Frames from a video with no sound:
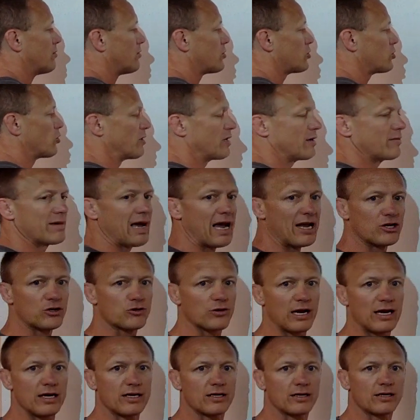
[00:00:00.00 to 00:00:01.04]
sodium
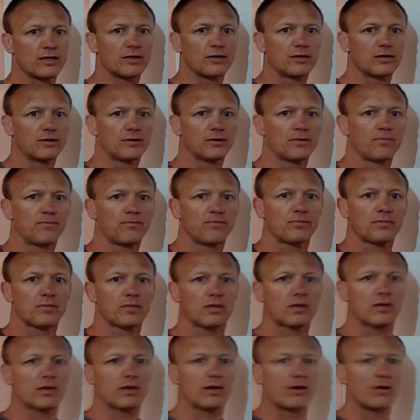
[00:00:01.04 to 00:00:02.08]
nitrate,
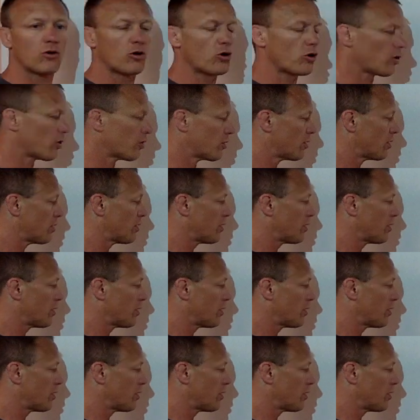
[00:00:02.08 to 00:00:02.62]
okay, or